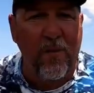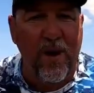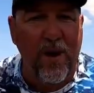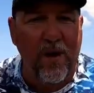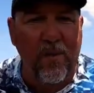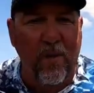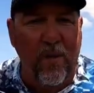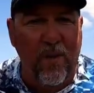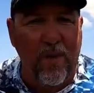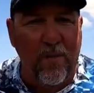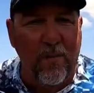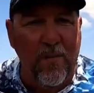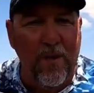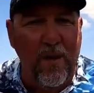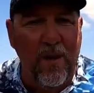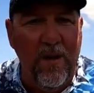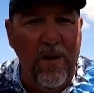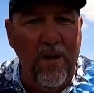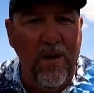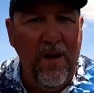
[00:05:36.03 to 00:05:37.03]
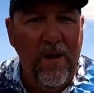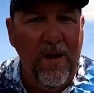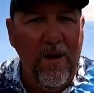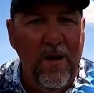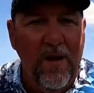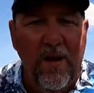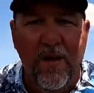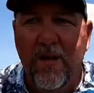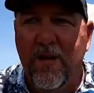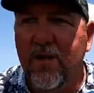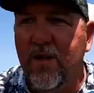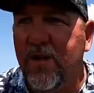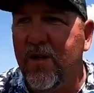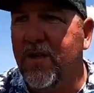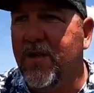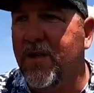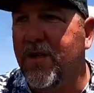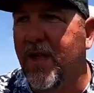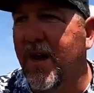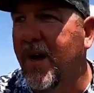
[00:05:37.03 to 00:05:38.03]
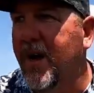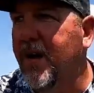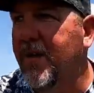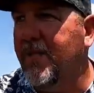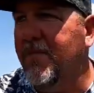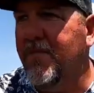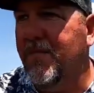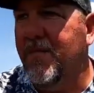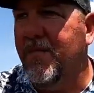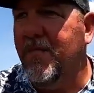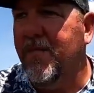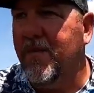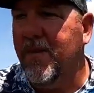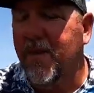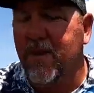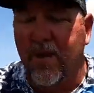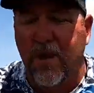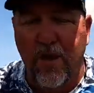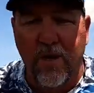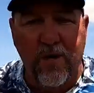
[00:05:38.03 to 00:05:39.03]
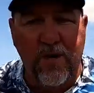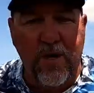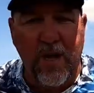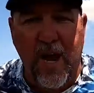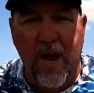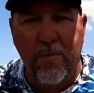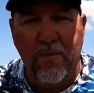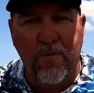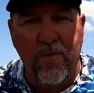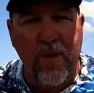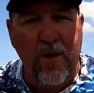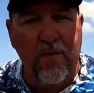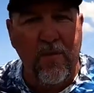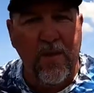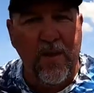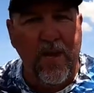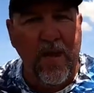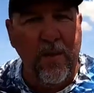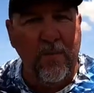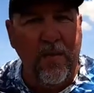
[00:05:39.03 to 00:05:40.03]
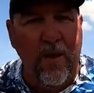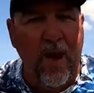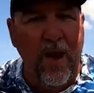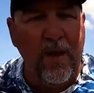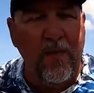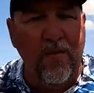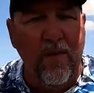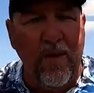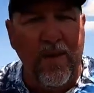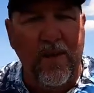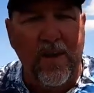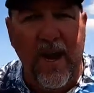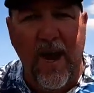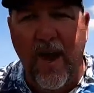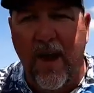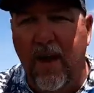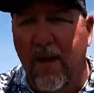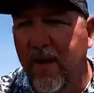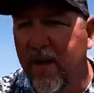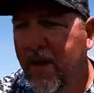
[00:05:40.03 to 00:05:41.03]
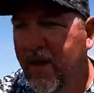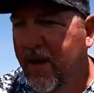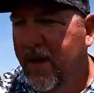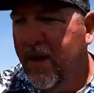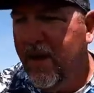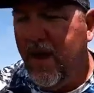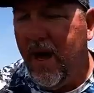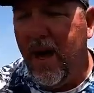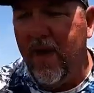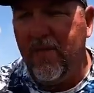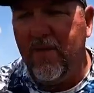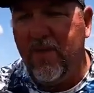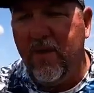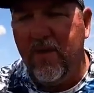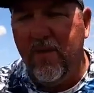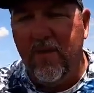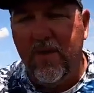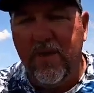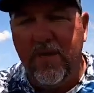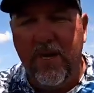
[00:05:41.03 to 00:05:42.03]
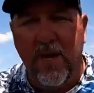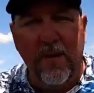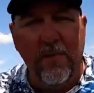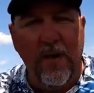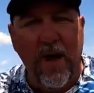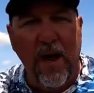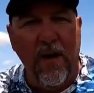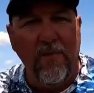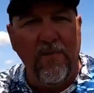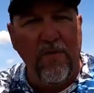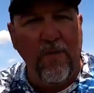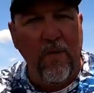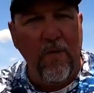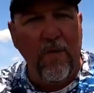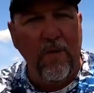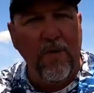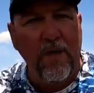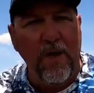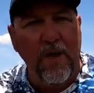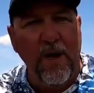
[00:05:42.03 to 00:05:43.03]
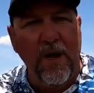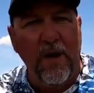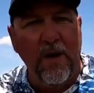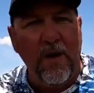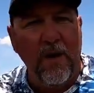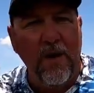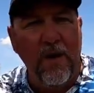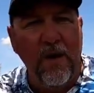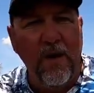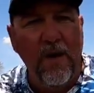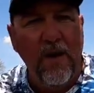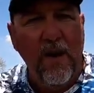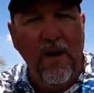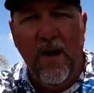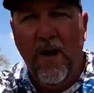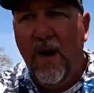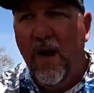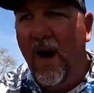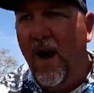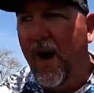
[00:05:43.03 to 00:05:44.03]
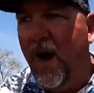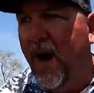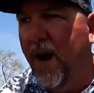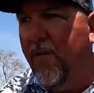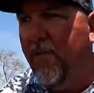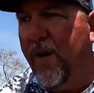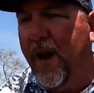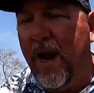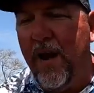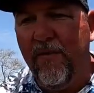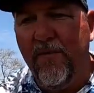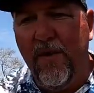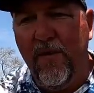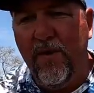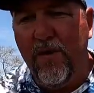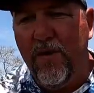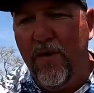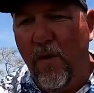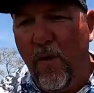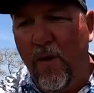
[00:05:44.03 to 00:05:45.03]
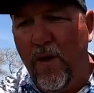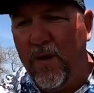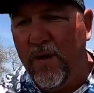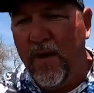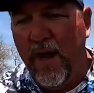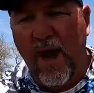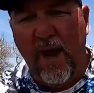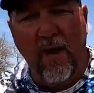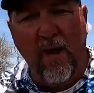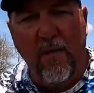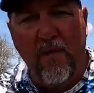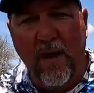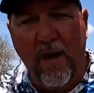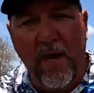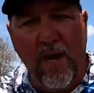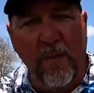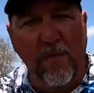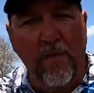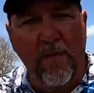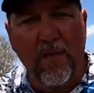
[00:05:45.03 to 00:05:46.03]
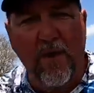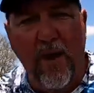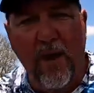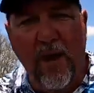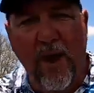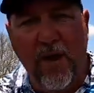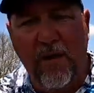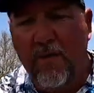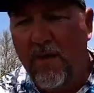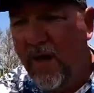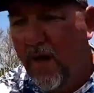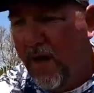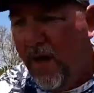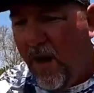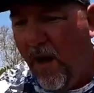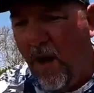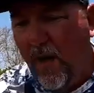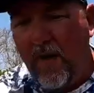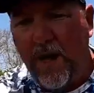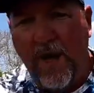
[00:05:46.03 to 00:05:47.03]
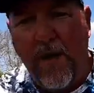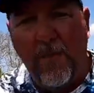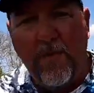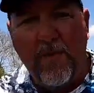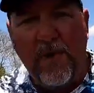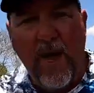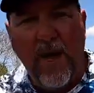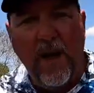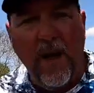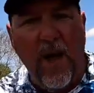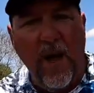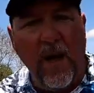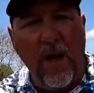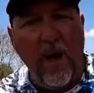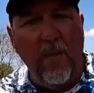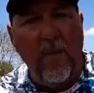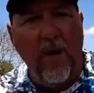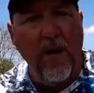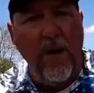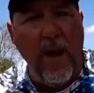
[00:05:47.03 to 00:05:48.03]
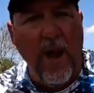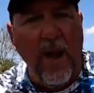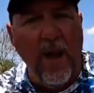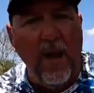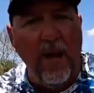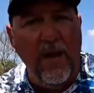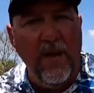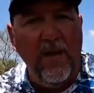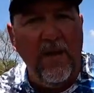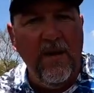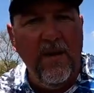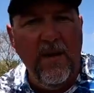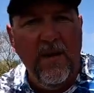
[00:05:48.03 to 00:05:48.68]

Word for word: a pre-rigged worm. Just, uh, just a little snap swivel to keep line twist out. I was throwing 10 pound fluoro clear um, we had a few shorts and had all our keepers on. I, all the keepers I caught come on that.